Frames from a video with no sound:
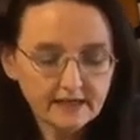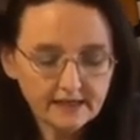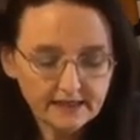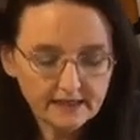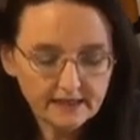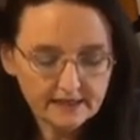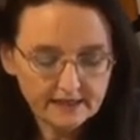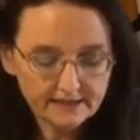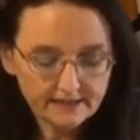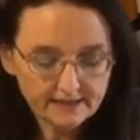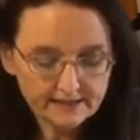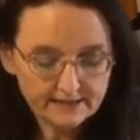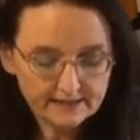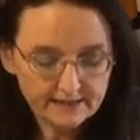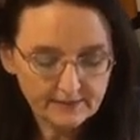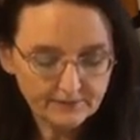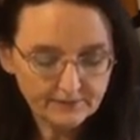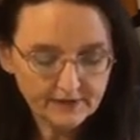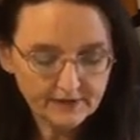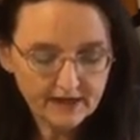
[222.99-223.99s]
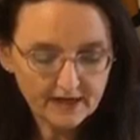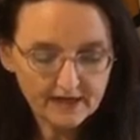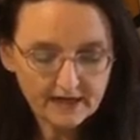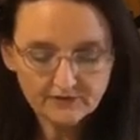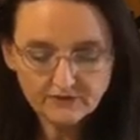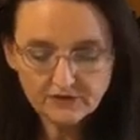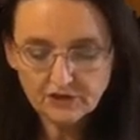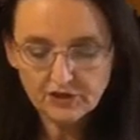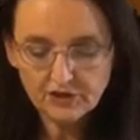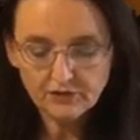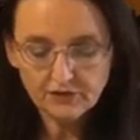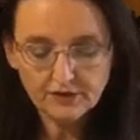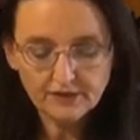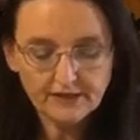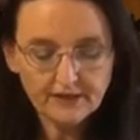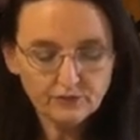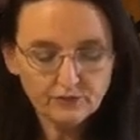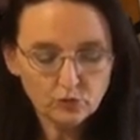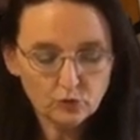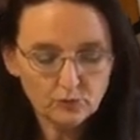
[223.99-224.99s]
is, I have it here on
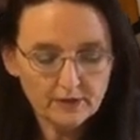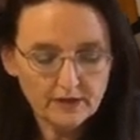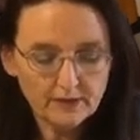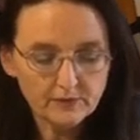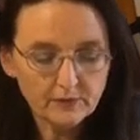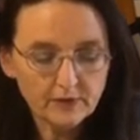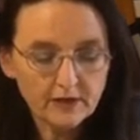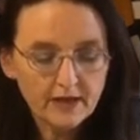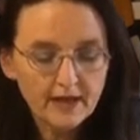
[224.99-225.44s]
an A4 paper,